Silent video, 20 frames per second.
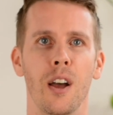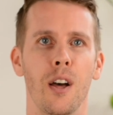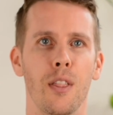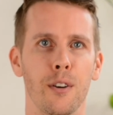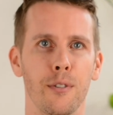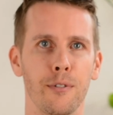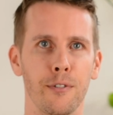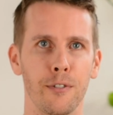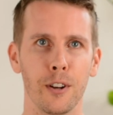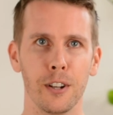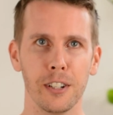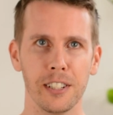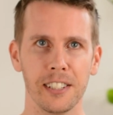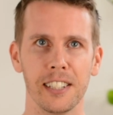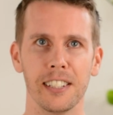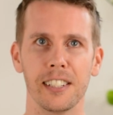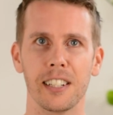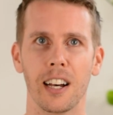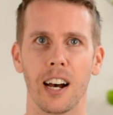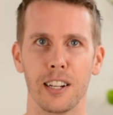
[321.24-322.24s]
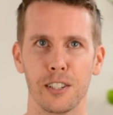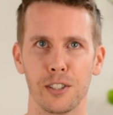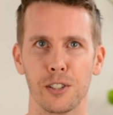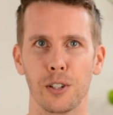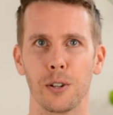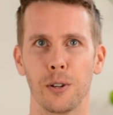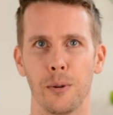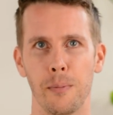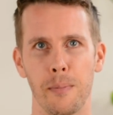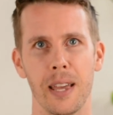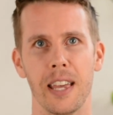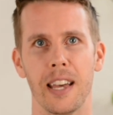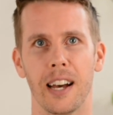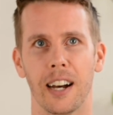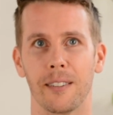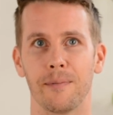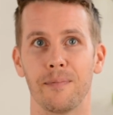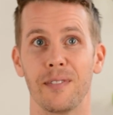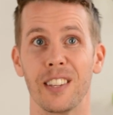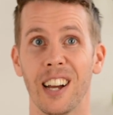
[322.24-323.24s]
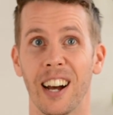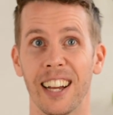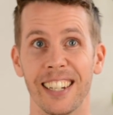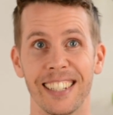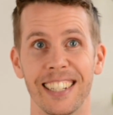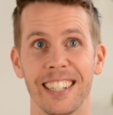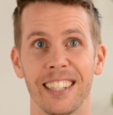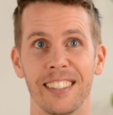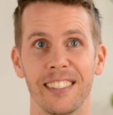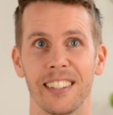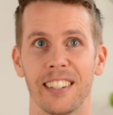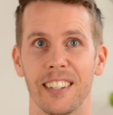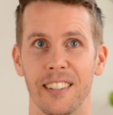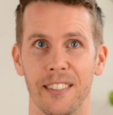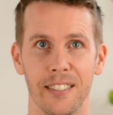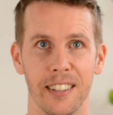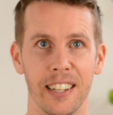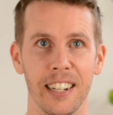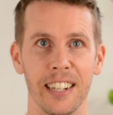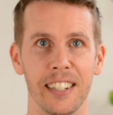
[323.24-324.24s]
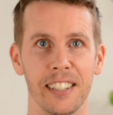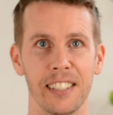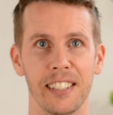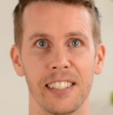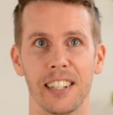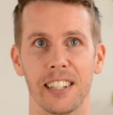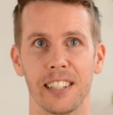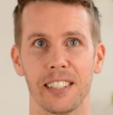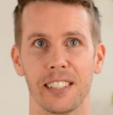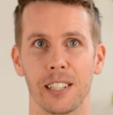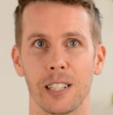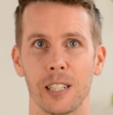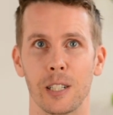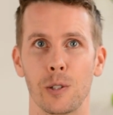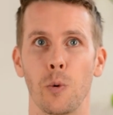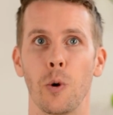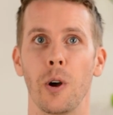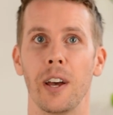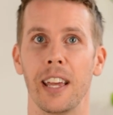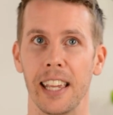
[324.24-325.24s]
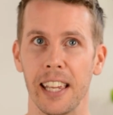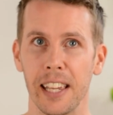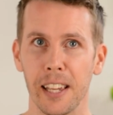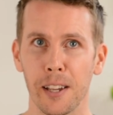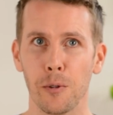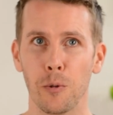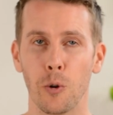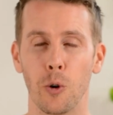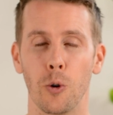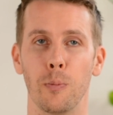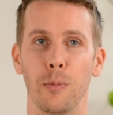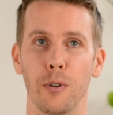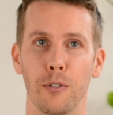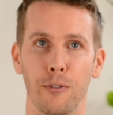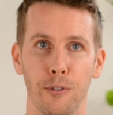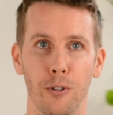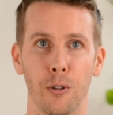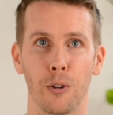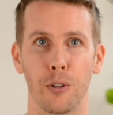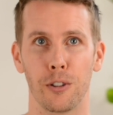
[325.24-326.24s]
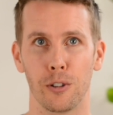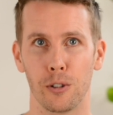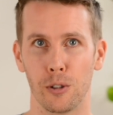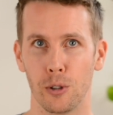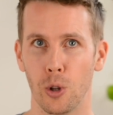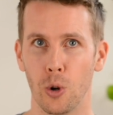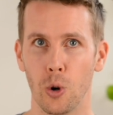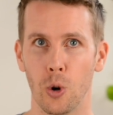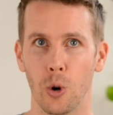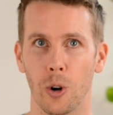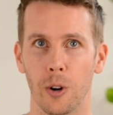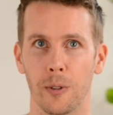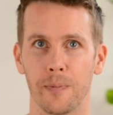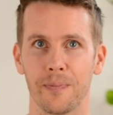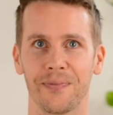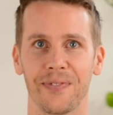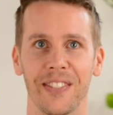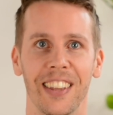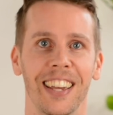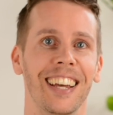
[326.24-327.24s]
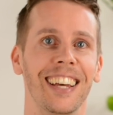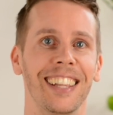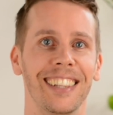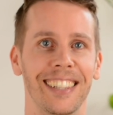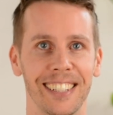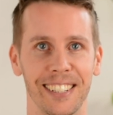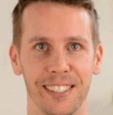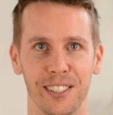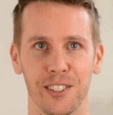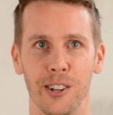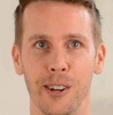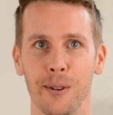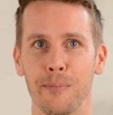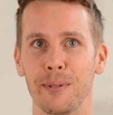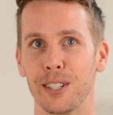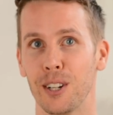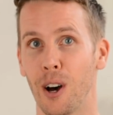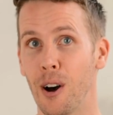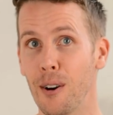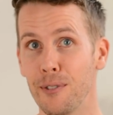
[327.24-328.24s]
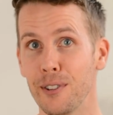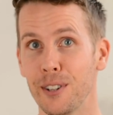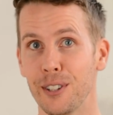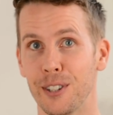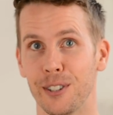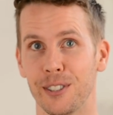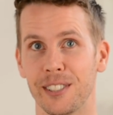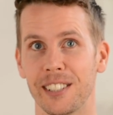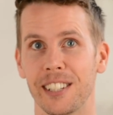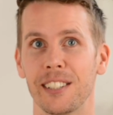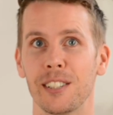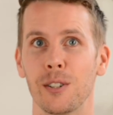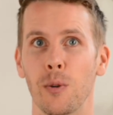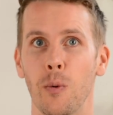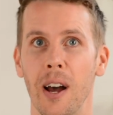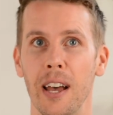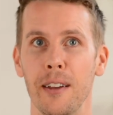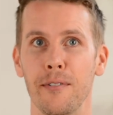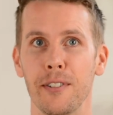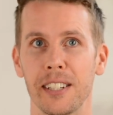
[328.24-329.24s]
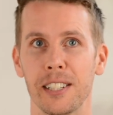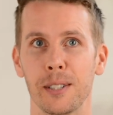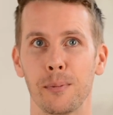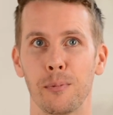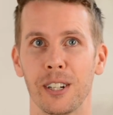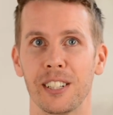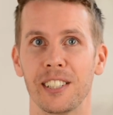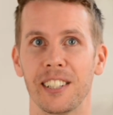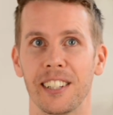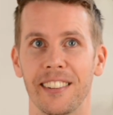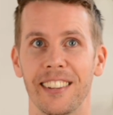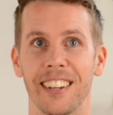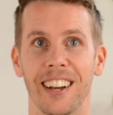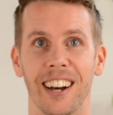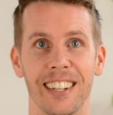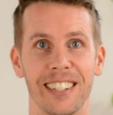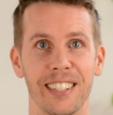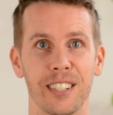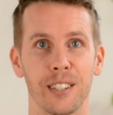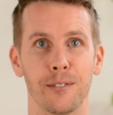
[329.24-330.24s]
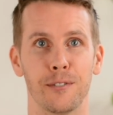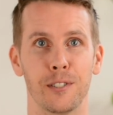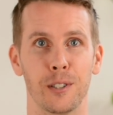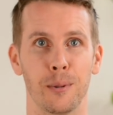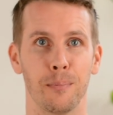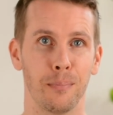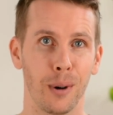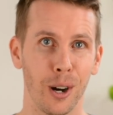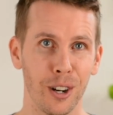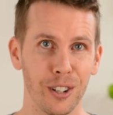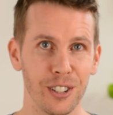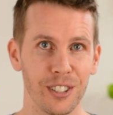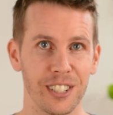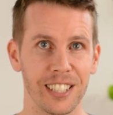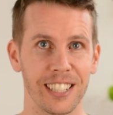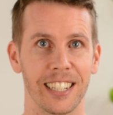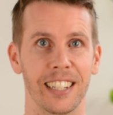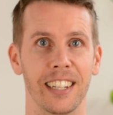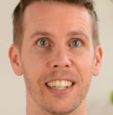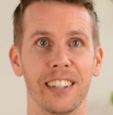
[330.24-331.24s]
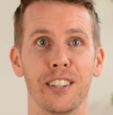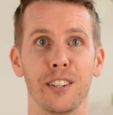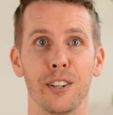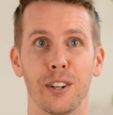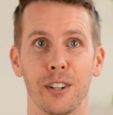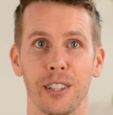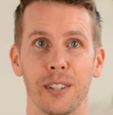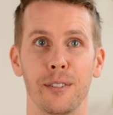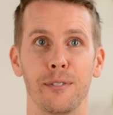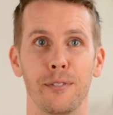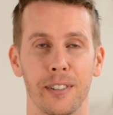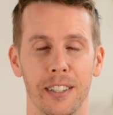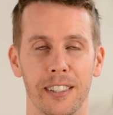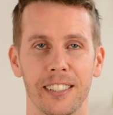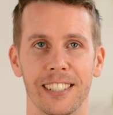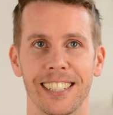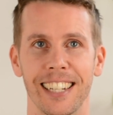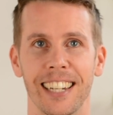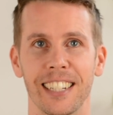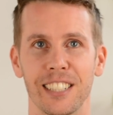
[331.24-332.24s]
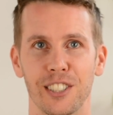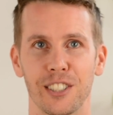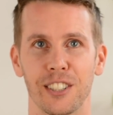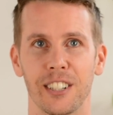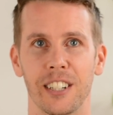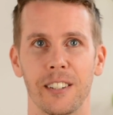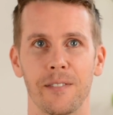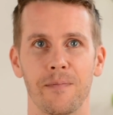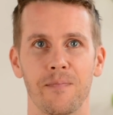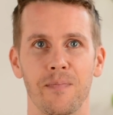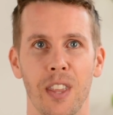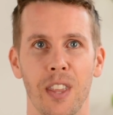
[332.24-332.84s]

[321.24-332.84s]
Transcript: The first is isonomia, the idea that Athenian citizens were equal before the law. This term is often used as a way of expressing the idea of democracy in the early 5th century.